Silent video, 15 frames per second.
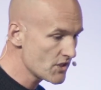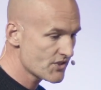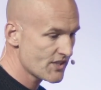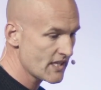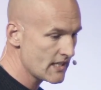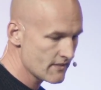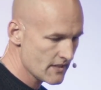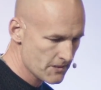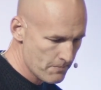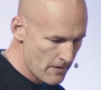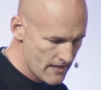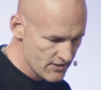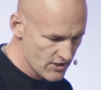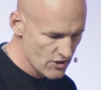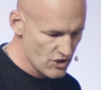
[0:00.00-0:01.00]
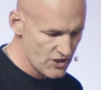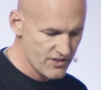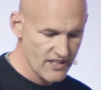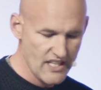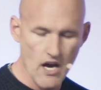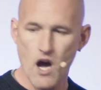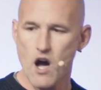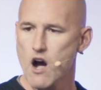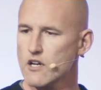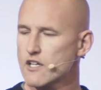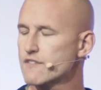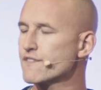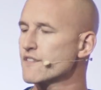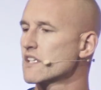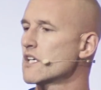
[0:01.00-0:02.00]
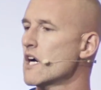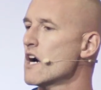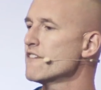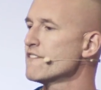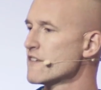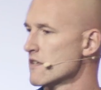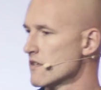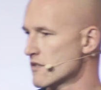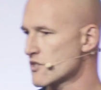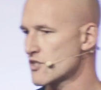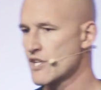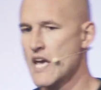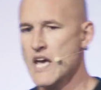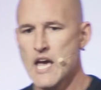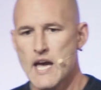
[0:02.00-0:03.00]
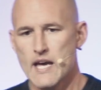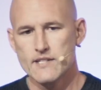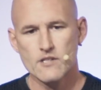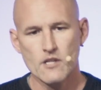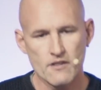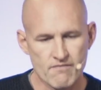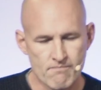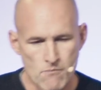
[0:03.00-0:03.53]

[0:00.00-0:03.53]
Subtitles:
you see in this passage is the Ark of the Covenant is kind of